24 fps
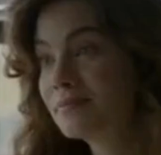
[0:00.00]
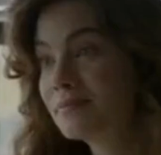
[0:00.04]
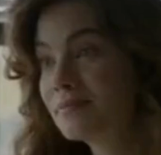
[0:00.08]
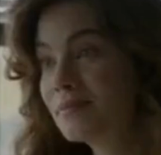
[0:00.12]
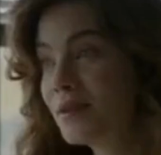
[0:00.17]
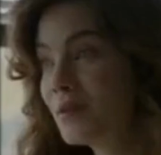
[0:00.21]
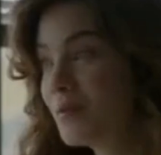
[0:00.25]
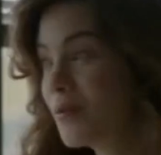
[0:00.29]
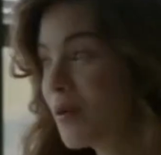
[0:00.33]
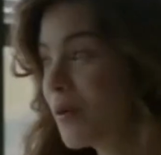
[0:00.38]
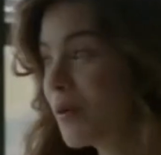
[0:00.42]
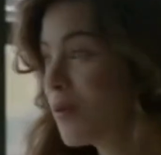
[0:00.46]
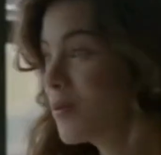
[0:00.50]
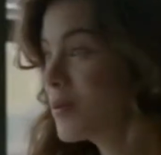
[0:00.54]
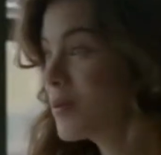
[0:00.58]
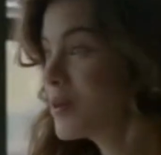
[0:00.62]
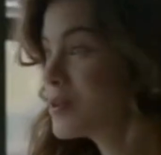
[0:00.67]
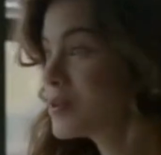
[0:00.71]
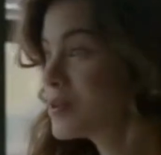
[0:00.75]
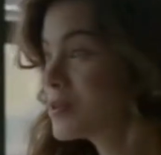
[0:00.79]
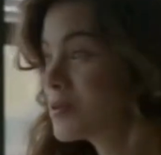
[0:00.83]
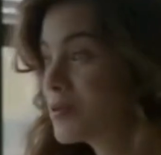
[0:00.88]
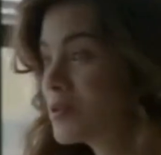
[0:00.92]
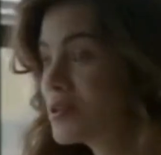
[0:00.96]
limited
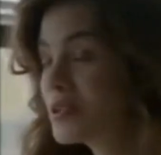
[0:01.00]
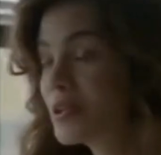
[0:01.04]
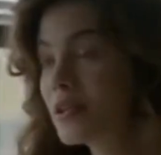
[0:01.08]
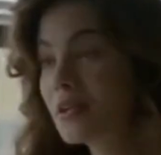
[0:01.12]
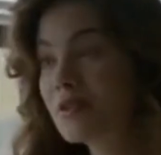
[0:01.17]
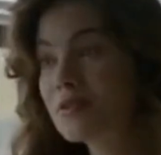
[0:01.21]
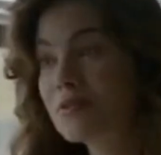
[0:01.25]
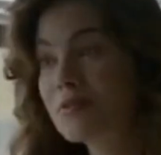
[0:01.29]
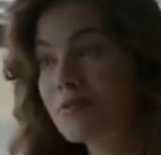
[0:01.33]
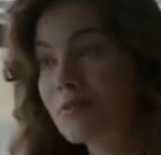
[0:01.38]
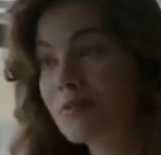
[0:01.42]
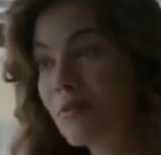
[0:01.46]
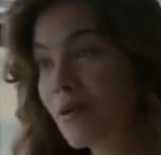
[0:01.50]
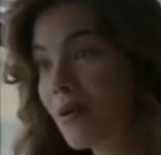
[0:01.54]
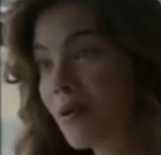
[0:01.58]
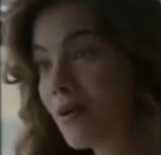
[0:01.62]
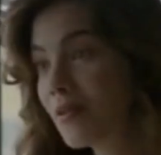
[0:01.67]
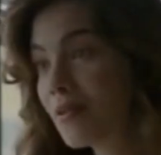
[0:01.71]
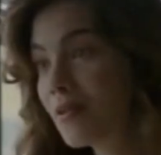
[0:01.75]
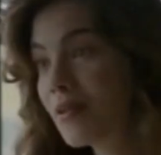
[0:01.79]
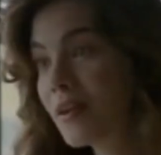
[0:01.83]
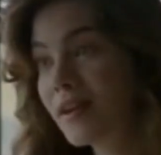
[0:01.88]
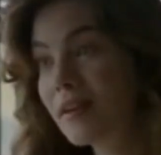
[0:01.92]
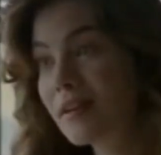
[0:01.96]
engagement with other
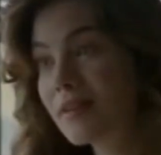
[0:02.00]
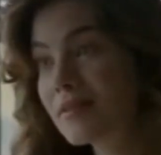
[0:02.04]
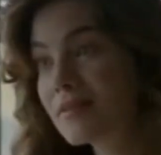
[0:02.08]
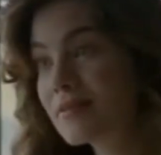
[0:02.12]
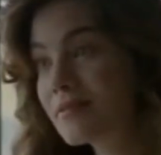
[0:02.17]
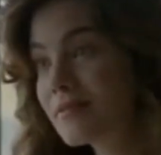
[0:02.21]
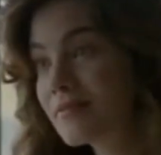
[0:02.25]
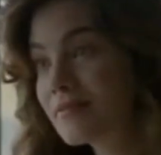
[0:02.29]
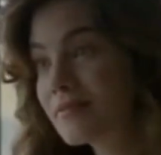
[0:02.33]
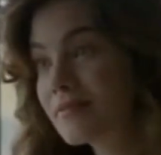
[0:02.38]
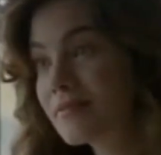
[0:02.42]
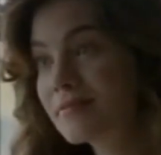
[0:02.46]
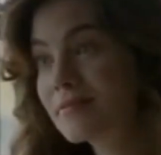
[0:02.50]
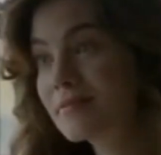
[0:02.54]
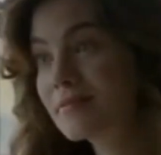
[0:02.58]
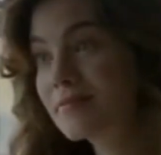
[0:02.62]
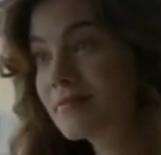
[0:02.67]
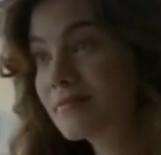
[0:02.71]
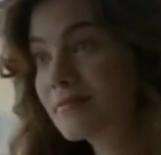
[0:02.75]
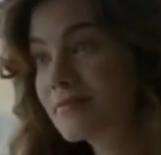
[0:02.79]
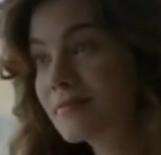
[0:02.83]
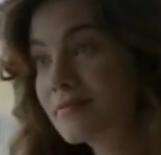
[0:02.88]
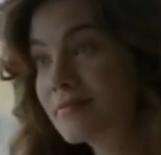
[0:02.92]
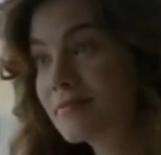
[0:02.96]
people makes his
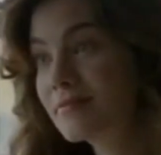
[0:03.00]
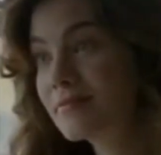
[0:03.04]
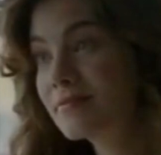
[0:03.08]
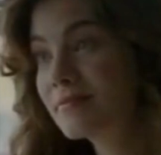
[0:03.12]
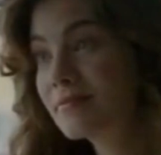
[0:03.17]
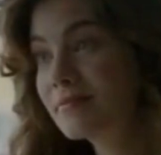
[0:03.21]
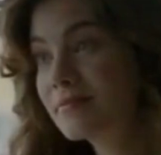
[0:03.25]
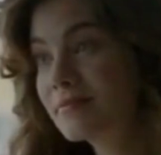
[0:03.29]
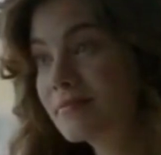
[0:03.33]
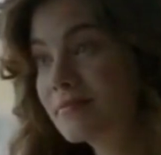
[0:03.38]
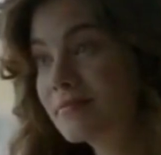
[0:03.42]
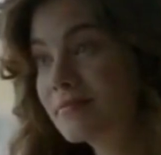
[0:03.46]
interactions more